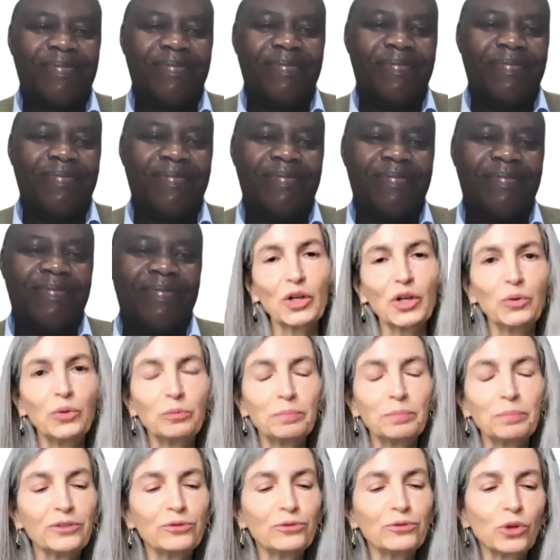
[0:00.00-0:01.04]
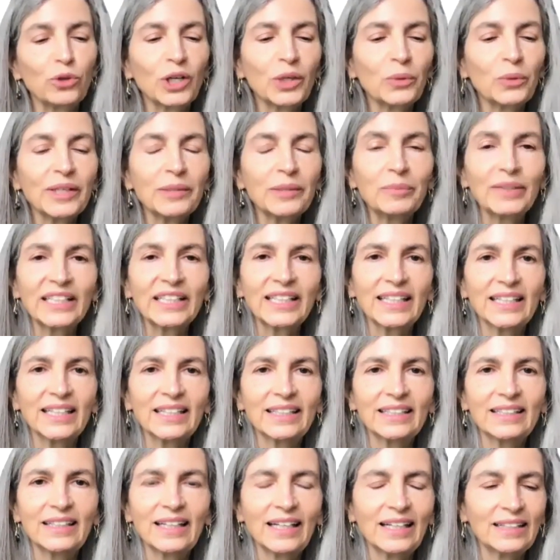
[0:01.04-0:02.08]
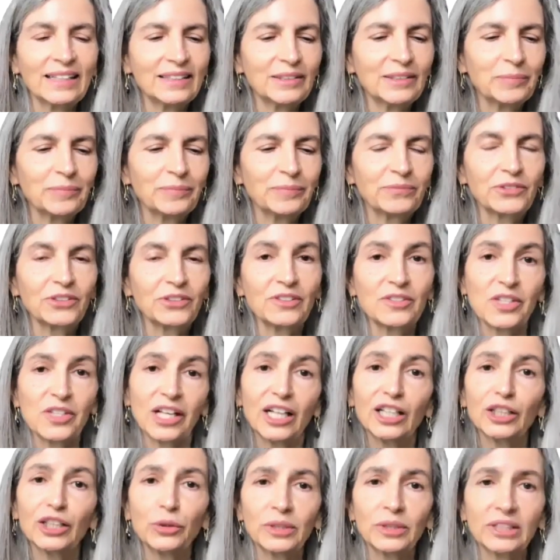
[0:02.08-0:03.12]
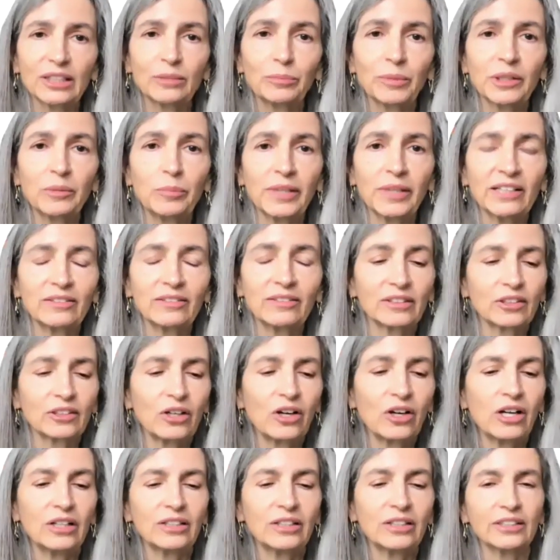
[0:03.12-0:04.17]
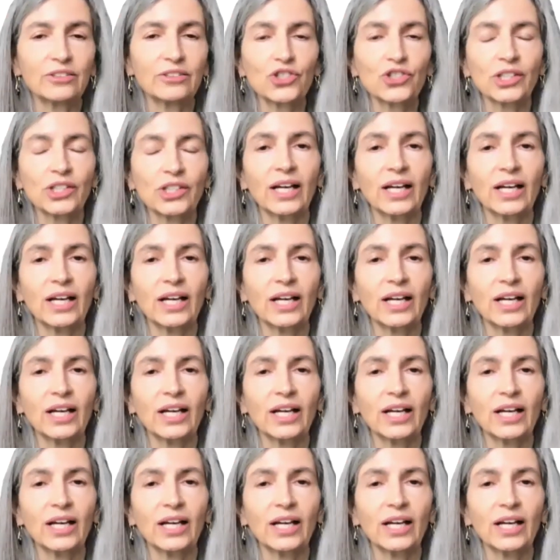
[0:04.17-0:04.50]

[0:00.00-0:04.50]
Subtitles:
So before we begin to tell you a little bit about the college,